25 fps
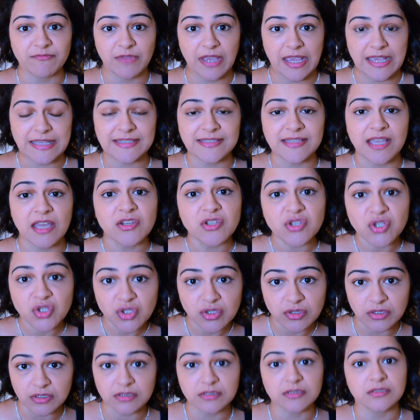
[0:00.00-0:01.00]

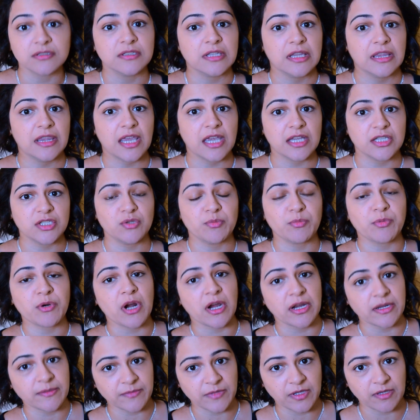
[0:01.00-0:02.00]
essential that you
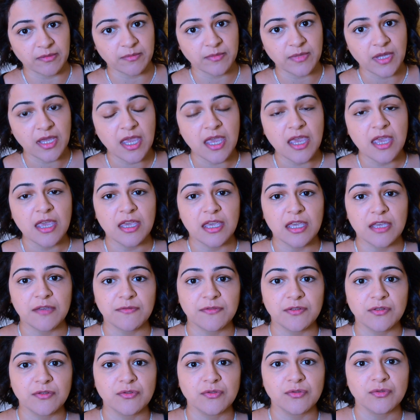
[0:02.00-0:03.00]
prime them if
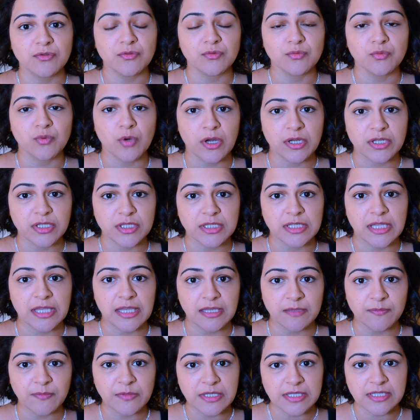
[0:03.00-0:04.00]
you want to
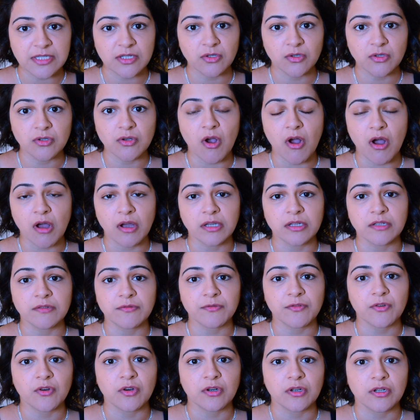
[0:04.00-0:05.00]
keep this look on
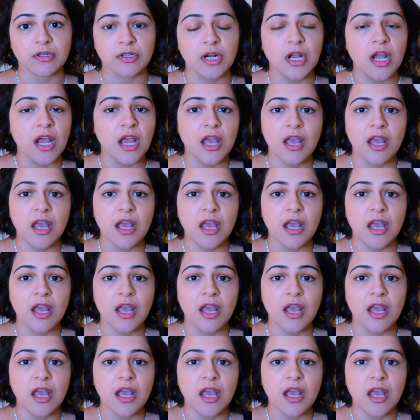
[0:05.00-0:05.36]
for